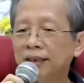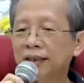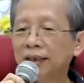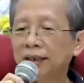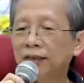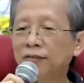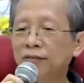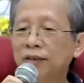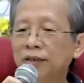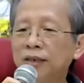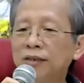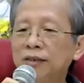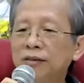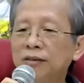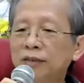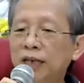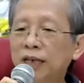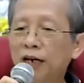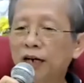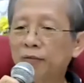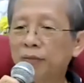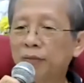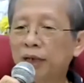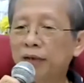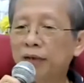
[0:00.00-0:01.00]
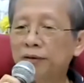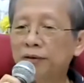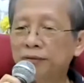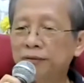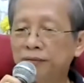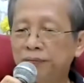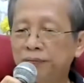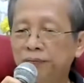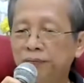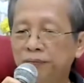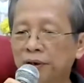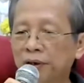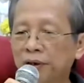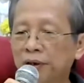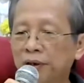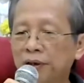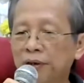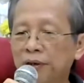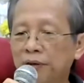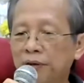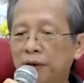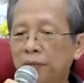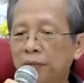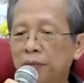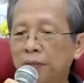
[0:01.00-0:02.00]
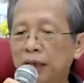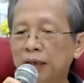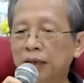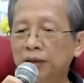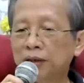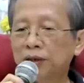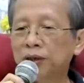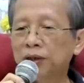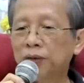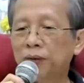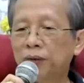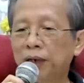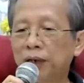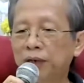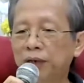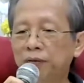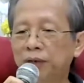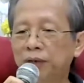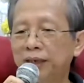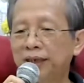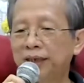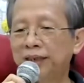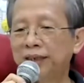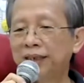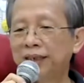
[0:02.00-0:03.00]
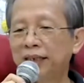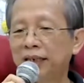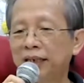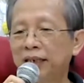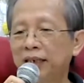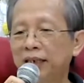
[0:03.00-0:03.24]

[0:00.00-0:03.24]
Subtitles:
Then when you come out, you are back to square one.